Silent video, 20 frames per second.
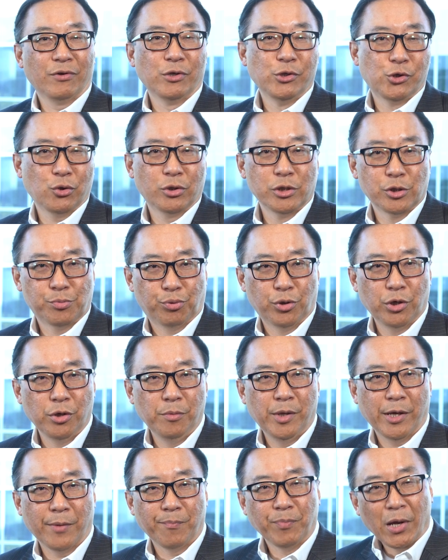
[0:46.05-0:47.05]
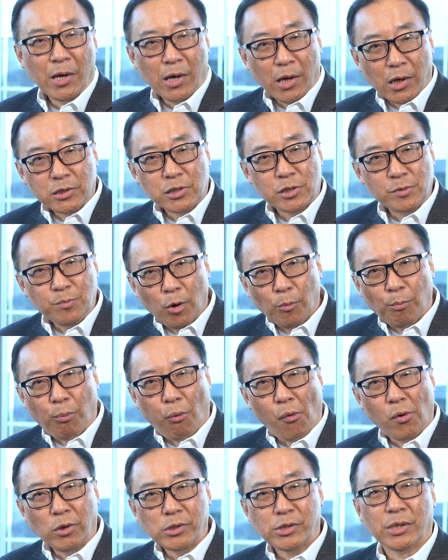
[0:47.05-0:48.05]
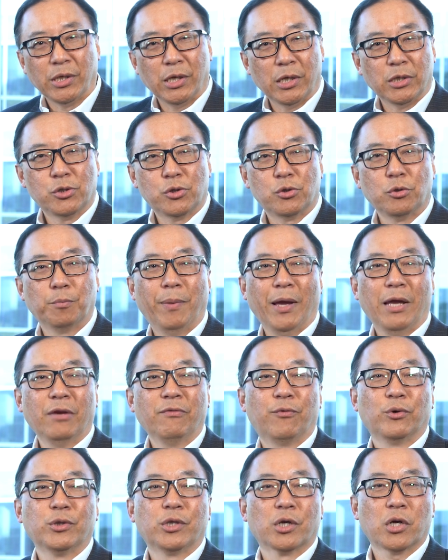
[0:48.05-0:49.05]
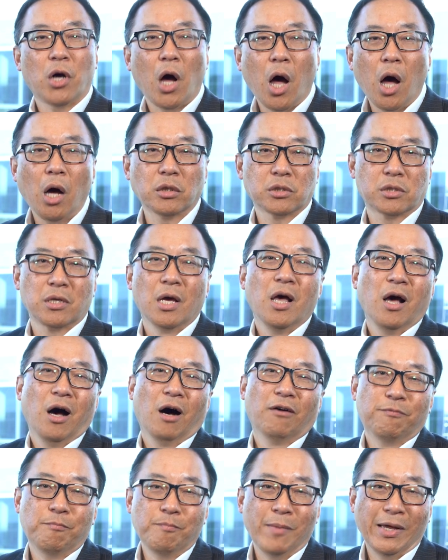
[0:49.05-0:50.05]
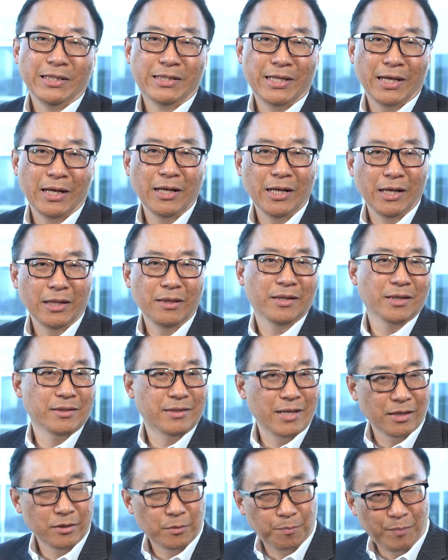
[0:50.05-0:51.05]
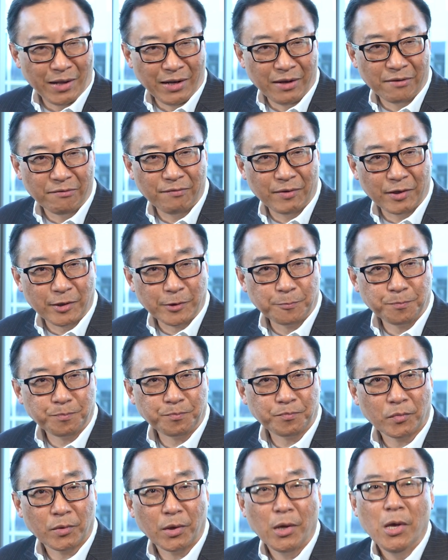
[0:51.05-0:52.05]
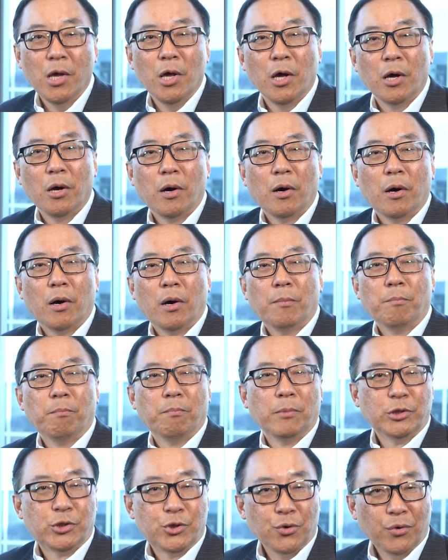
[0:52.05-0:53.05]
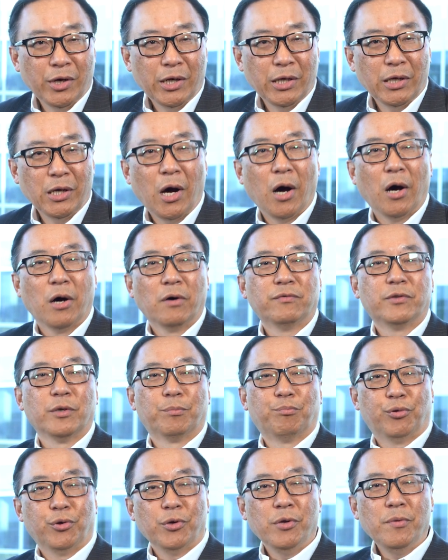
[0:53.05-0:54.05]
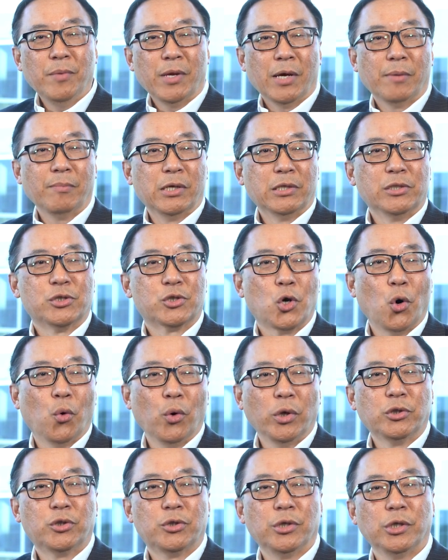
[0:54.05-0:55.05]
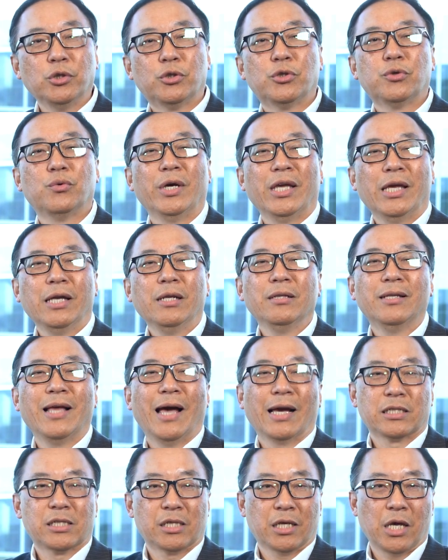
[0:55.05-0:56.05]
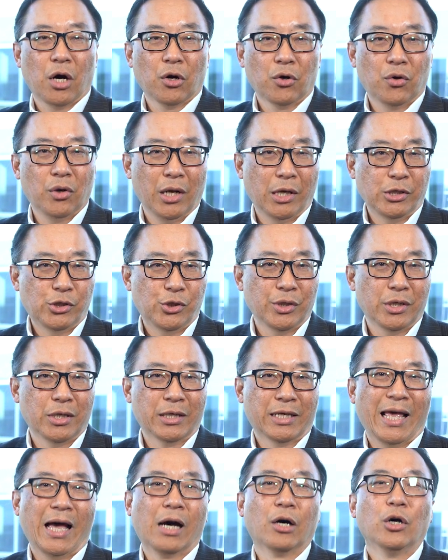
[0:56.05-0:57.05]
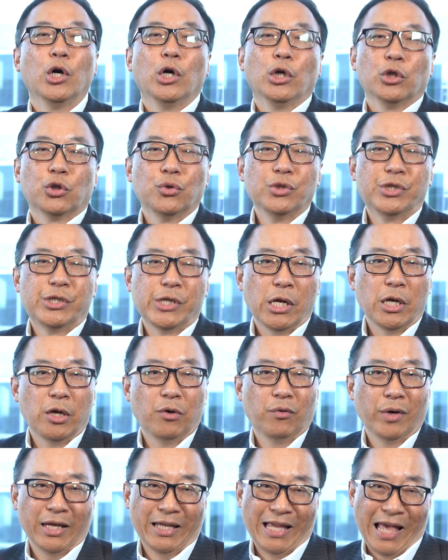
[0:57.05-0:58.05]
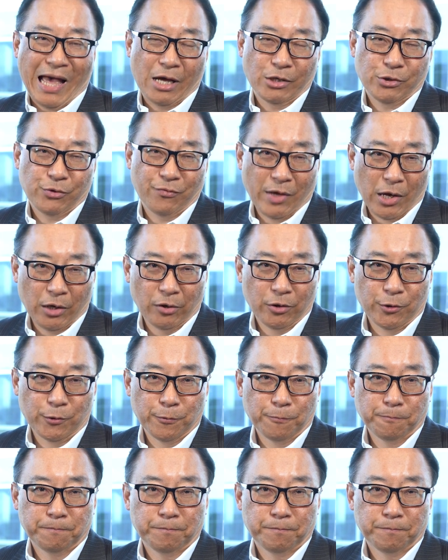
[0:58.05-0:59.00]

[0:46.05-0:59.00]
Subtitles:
insurance premium, a small portion is to pay for the cost of maintaining the death benefit. Majority of the premium is going into index calculation account to generate cash value.